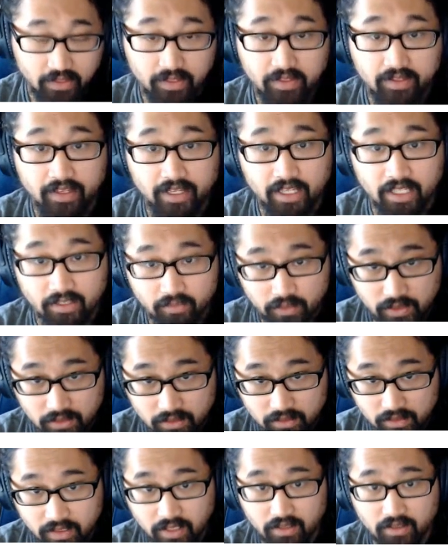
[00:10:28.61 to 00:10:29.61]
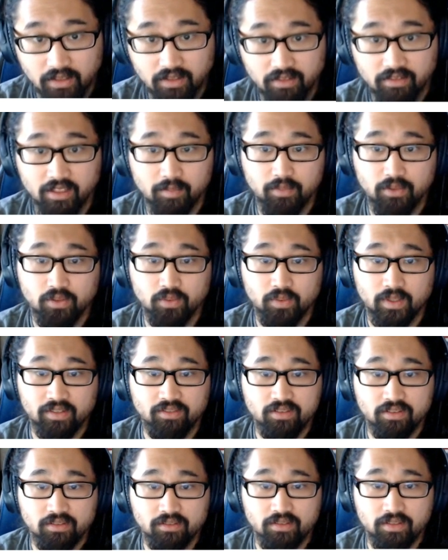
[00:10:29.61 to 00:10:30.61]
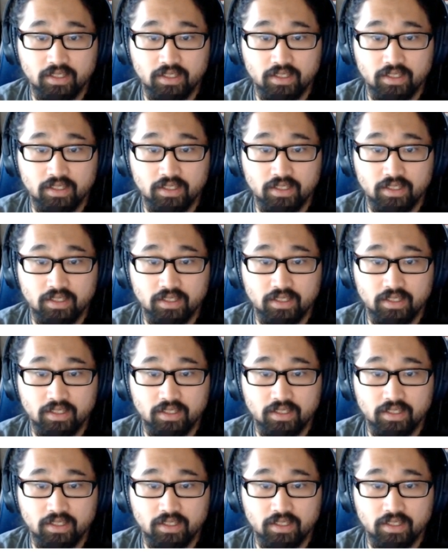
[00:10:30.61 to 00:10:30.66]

And if we look at our example question,